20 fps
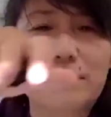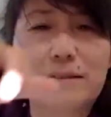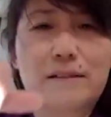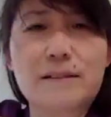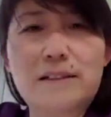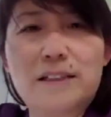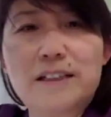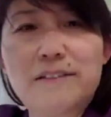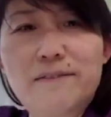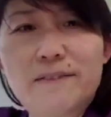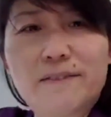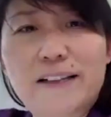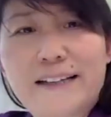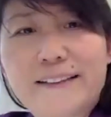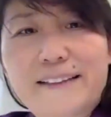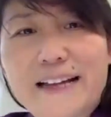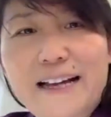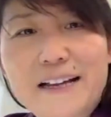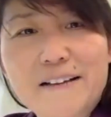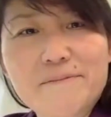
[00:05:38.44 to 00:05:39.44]
leave like
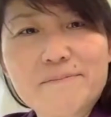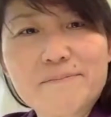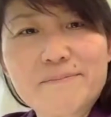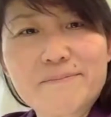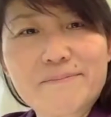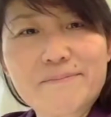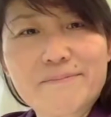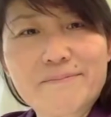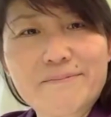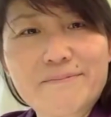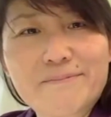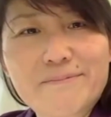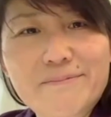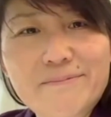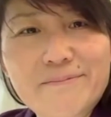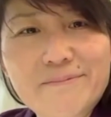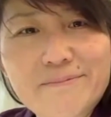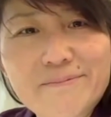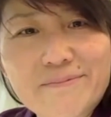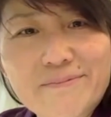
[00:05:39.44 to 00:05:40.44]
that.
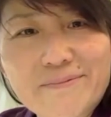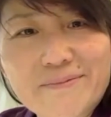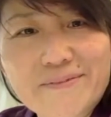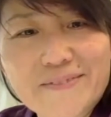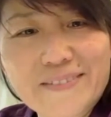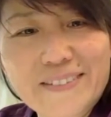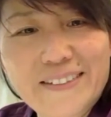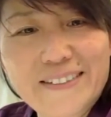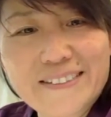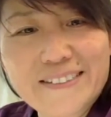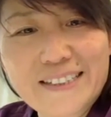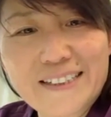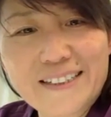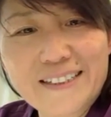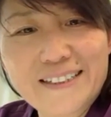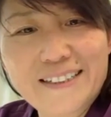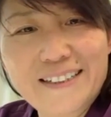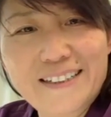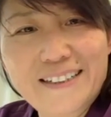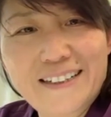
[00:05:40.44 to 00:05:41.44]
You see?
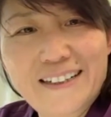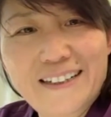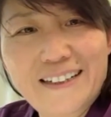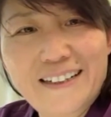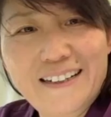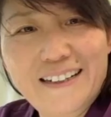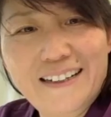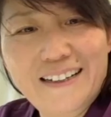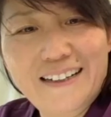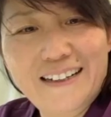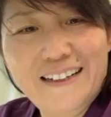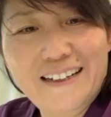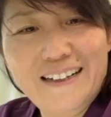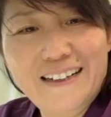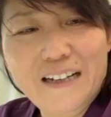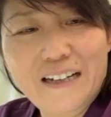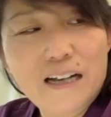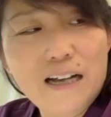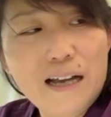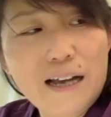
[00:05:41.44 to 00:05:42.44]

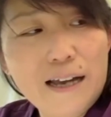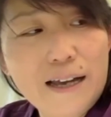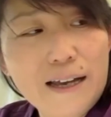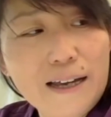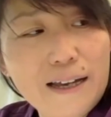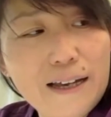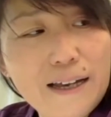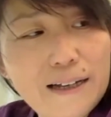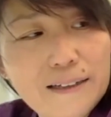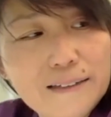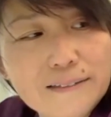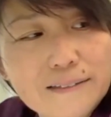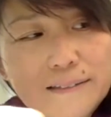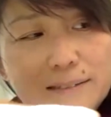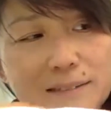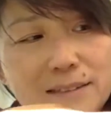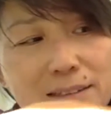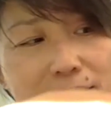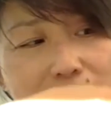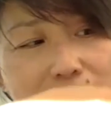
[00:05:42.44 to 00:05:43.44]
And
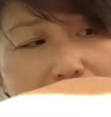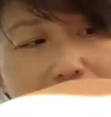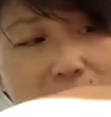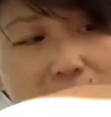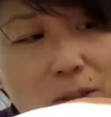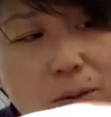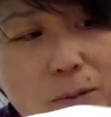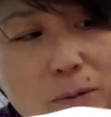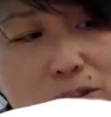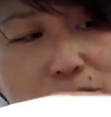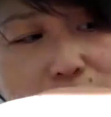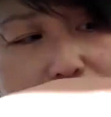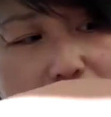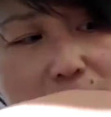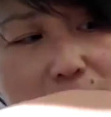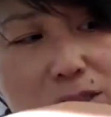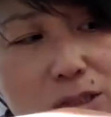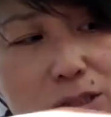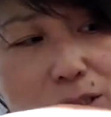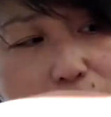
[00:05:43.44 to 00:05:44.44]
you will
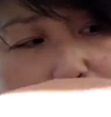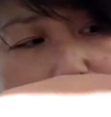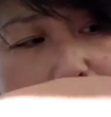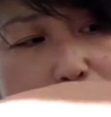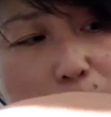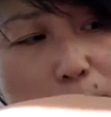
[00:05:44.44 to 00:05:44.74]
start to